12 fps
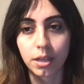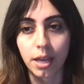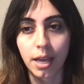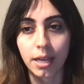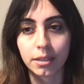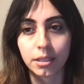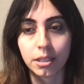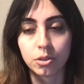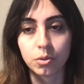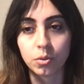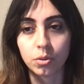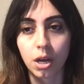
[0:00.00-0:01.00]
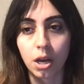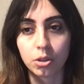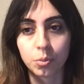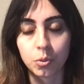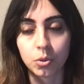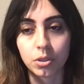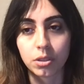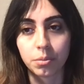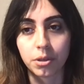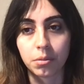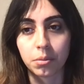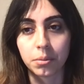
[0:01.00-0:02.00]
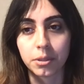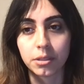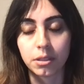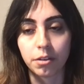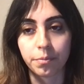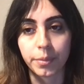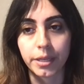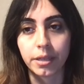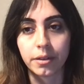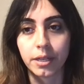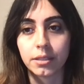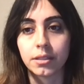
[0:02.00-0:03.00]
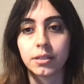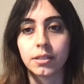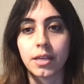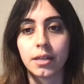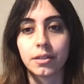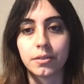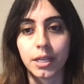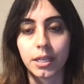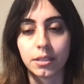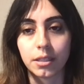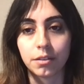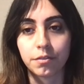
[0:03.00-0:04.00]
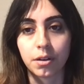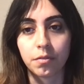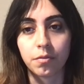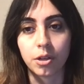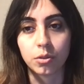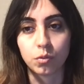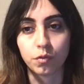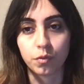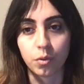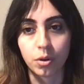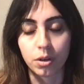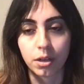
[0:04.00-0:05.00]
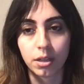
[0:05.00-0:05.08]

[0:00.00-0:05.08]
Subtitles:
and each node outputs the probability of being greater than a rating from 1 to 4,